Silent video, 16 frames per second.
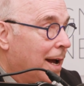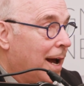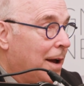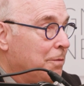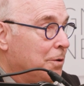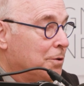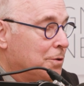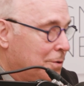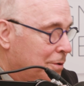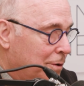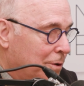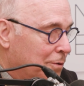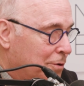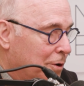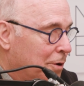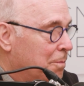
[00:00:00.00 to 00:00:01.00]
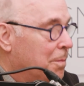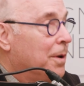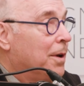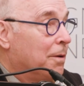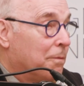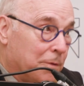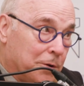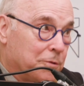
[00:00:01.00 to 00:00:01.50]
I've used YouTube
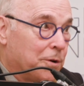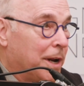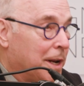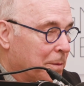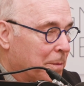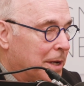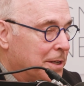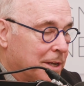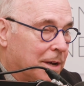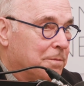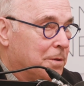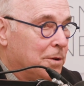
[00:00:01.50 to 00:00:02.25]
for training myself